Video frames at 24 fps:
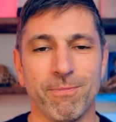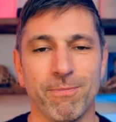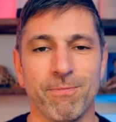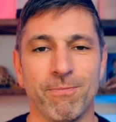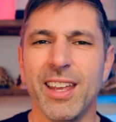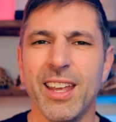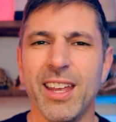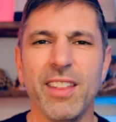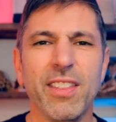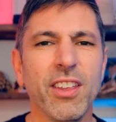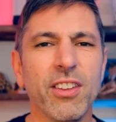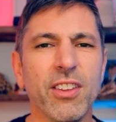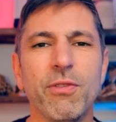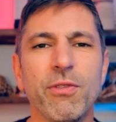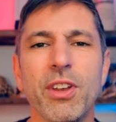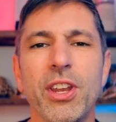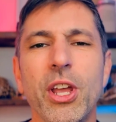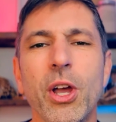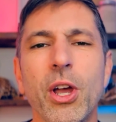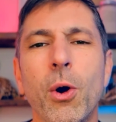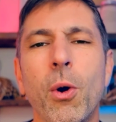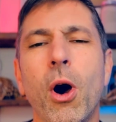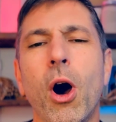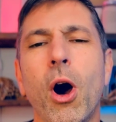In this
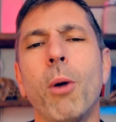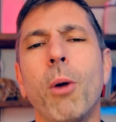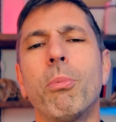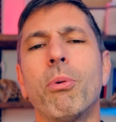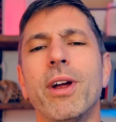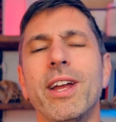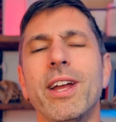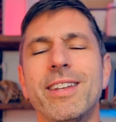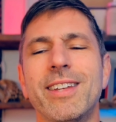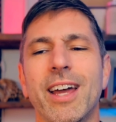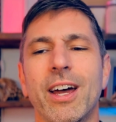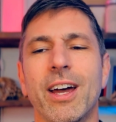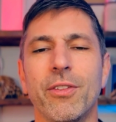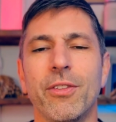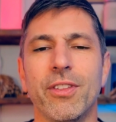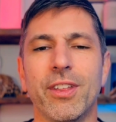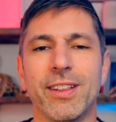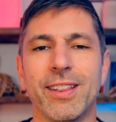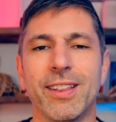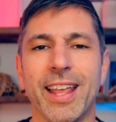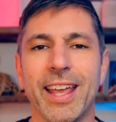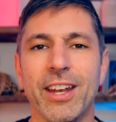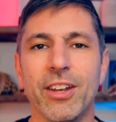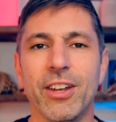video, I'll break down the
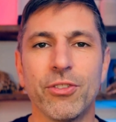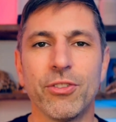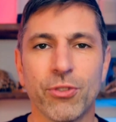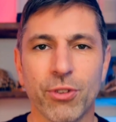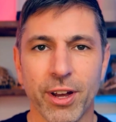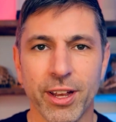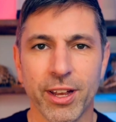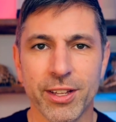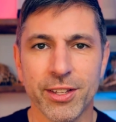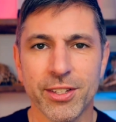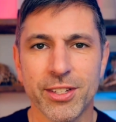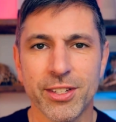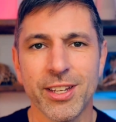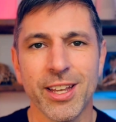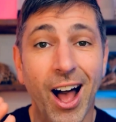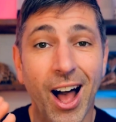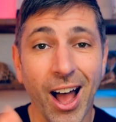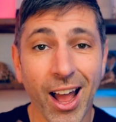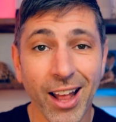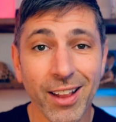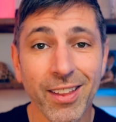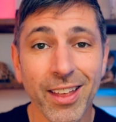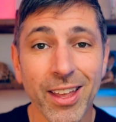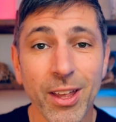latest trends,
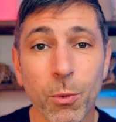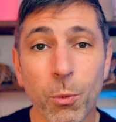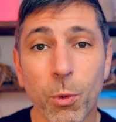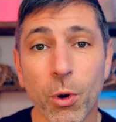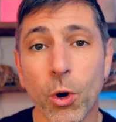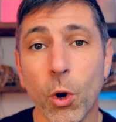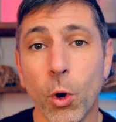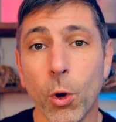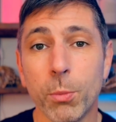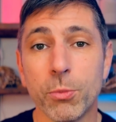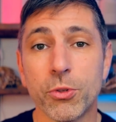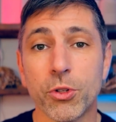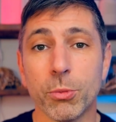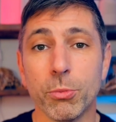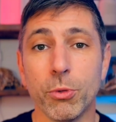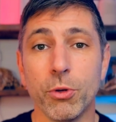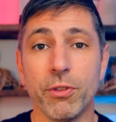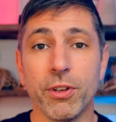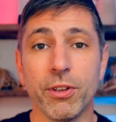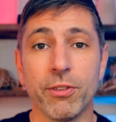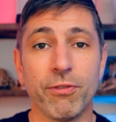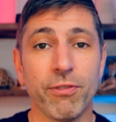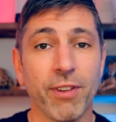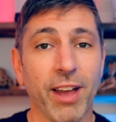highlight where homes are moving
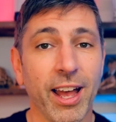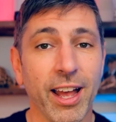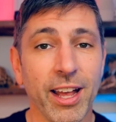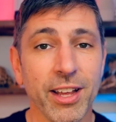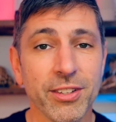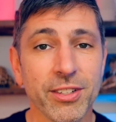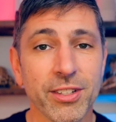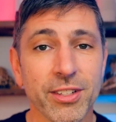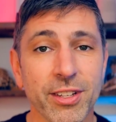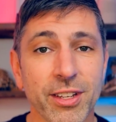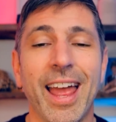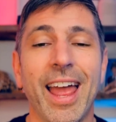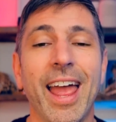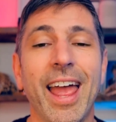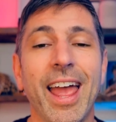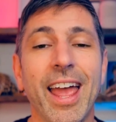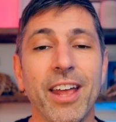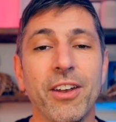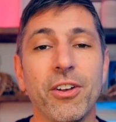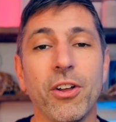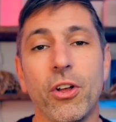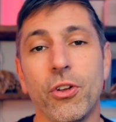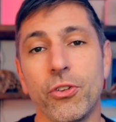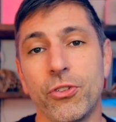fast, and
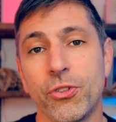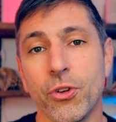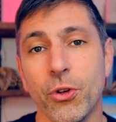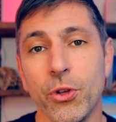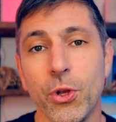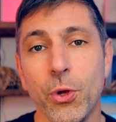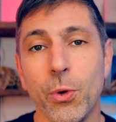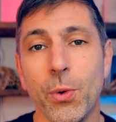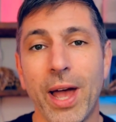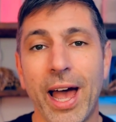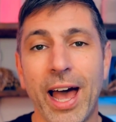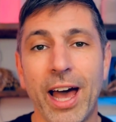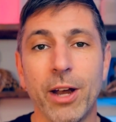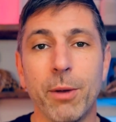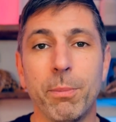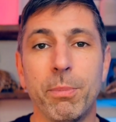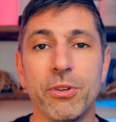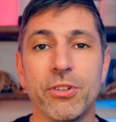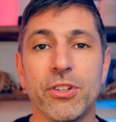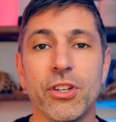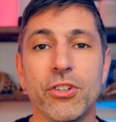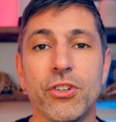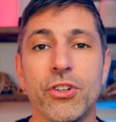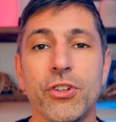I'll show you how to
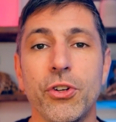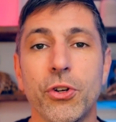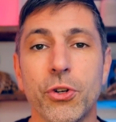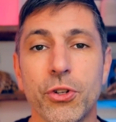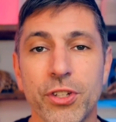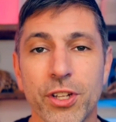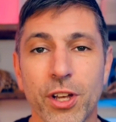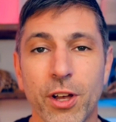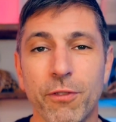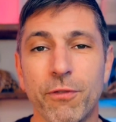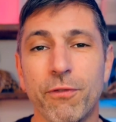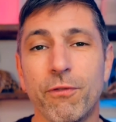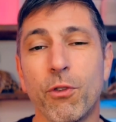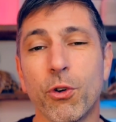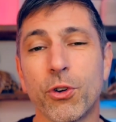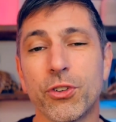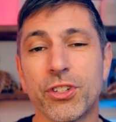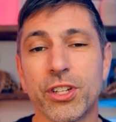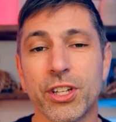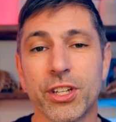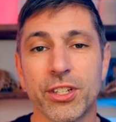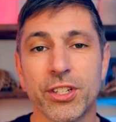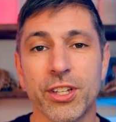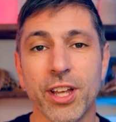position yourself for
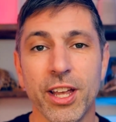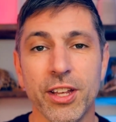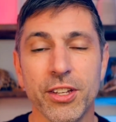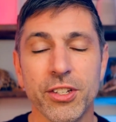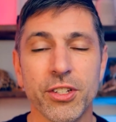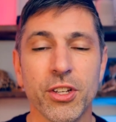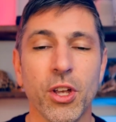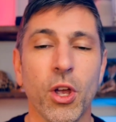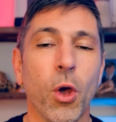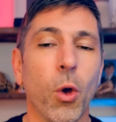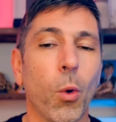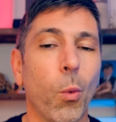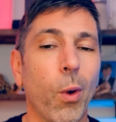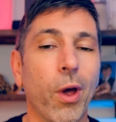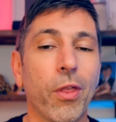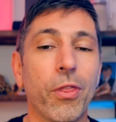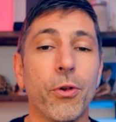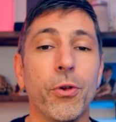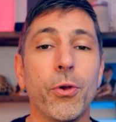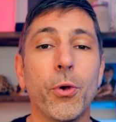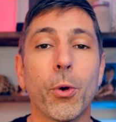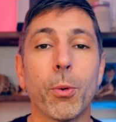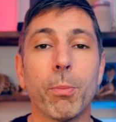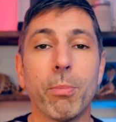success whether
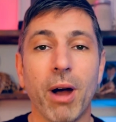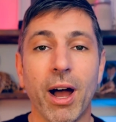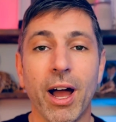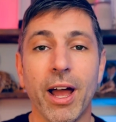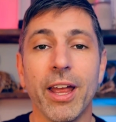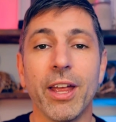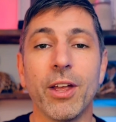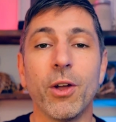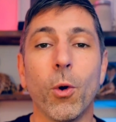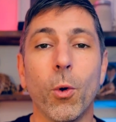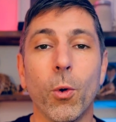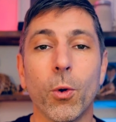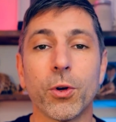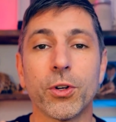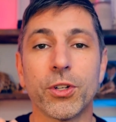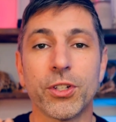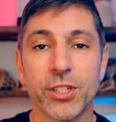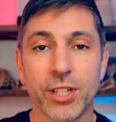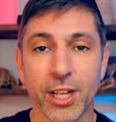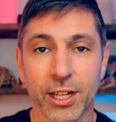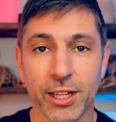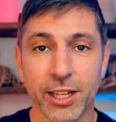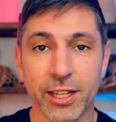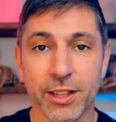you're buying or
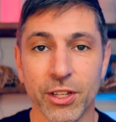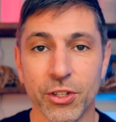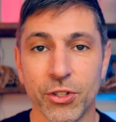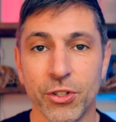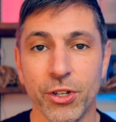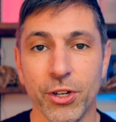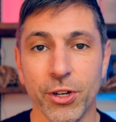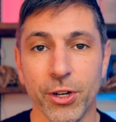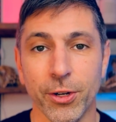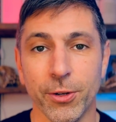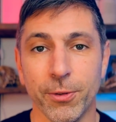selling this year.